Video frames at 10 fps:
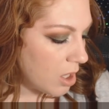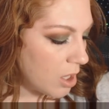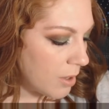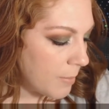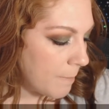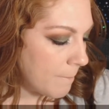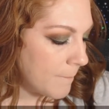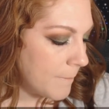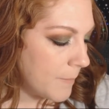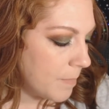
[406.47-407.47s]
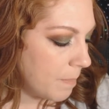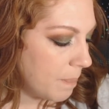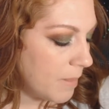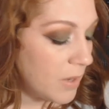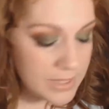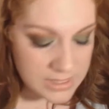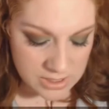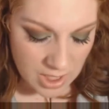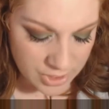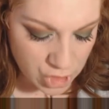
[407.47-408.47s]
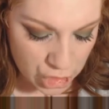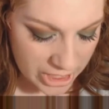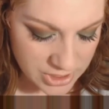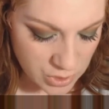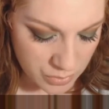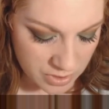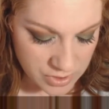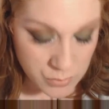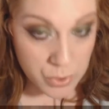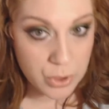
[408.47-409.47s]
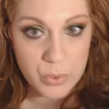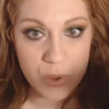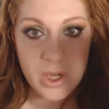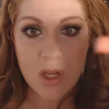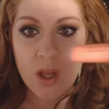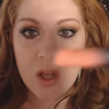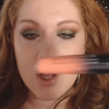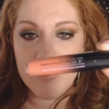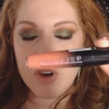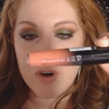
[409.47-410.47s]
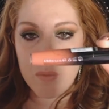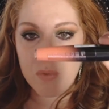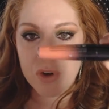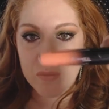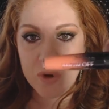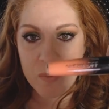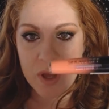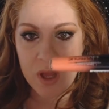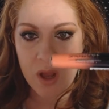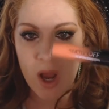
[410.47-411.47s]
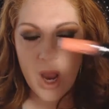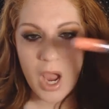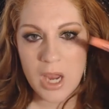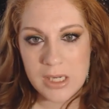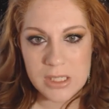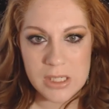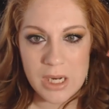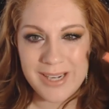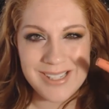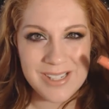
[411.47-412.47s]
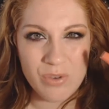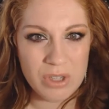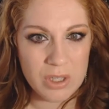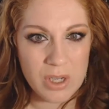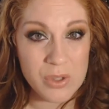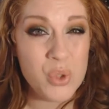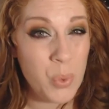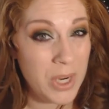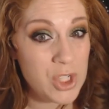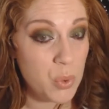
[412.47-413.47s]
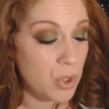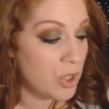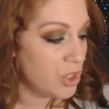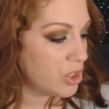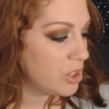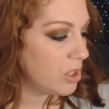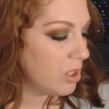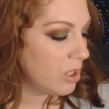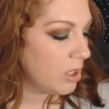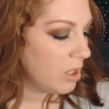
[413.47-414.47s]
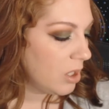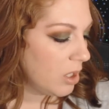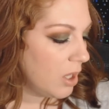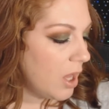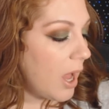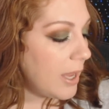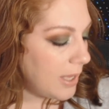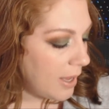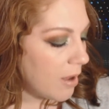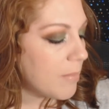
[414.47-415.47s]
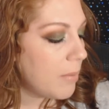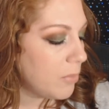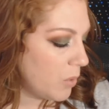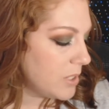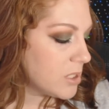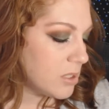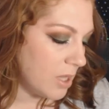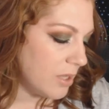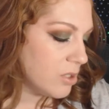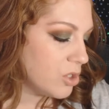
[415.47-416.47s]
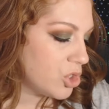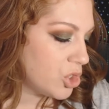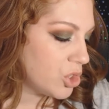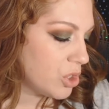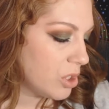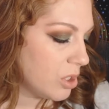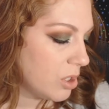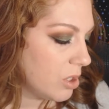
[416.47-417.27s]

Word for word: Um, oh, I, I tried to wear this one, Luna, from Rimmel, but I, it didn't really, it's way too orange. I am, I'm going to lunch.